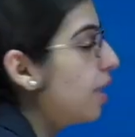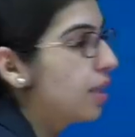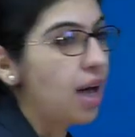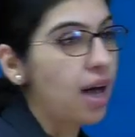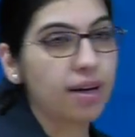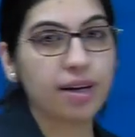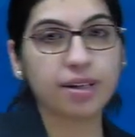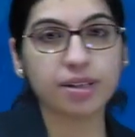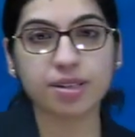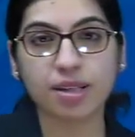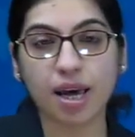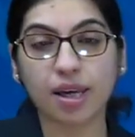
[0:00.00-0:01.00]

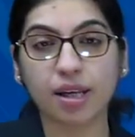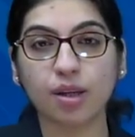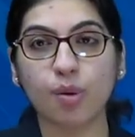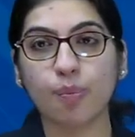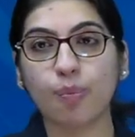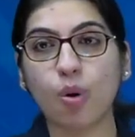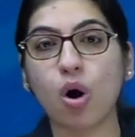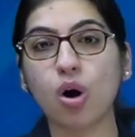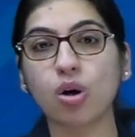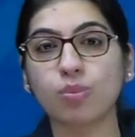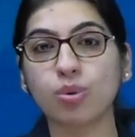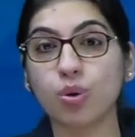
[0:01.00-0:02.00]
Garland sign,
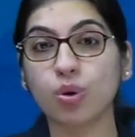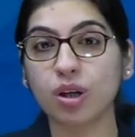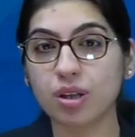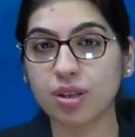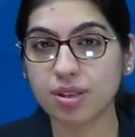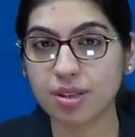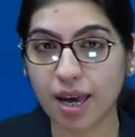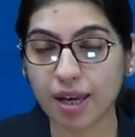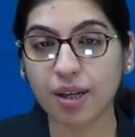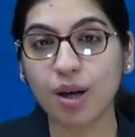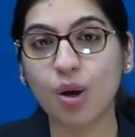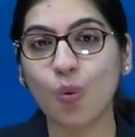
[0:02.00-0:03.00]
Pon Broker
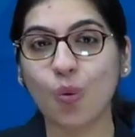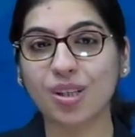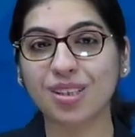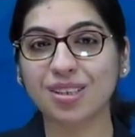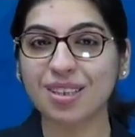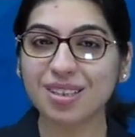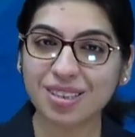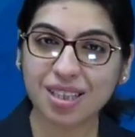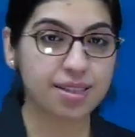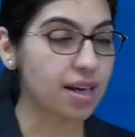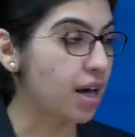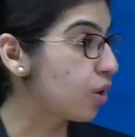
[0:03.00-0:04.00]
sign. What is this?
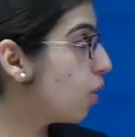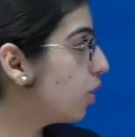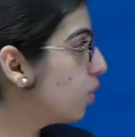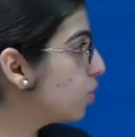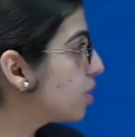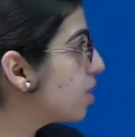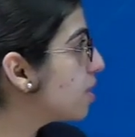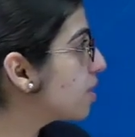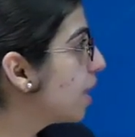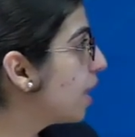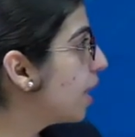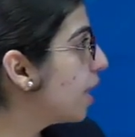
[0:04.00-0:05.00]
Sarcoidosis.
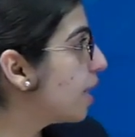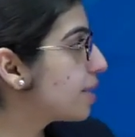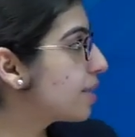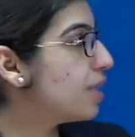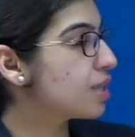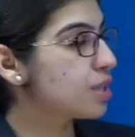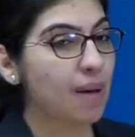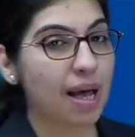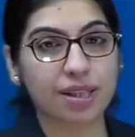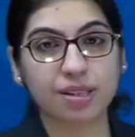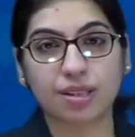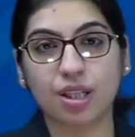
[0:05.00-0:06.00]
Silt's
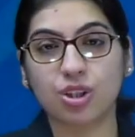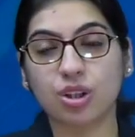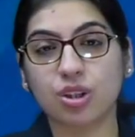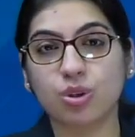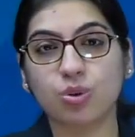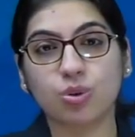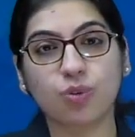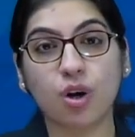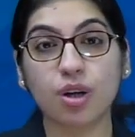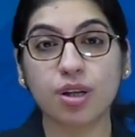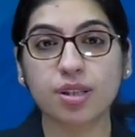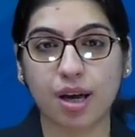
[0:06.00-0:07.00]
back staging is used
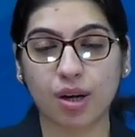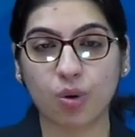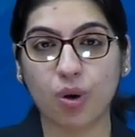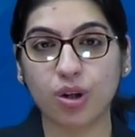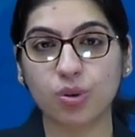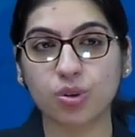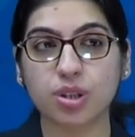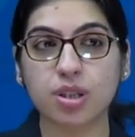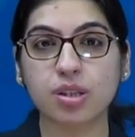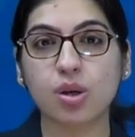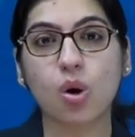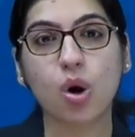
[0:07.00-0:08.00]
for
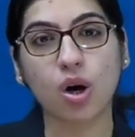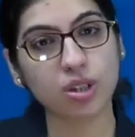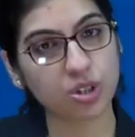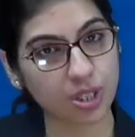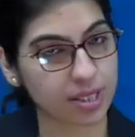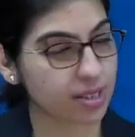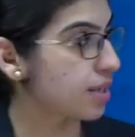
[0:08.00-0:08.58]
sarcoidosis on chest